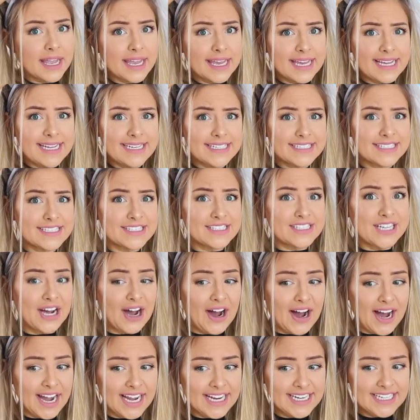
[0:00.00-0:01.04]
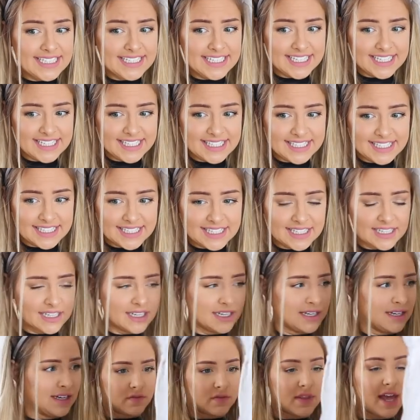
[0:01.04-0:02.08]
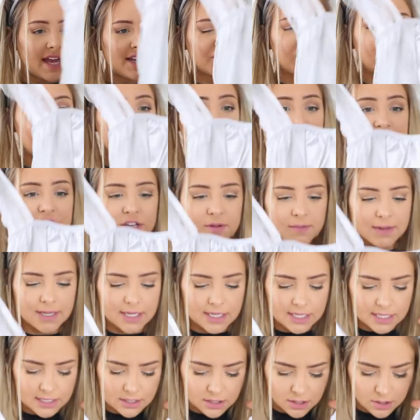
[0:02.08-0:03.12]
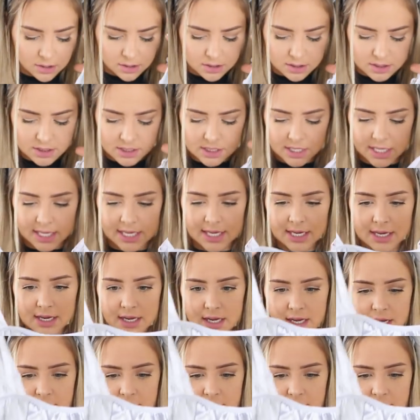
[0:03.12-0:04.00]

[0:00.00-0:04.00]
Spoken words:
It's tiny. That genuinely looks like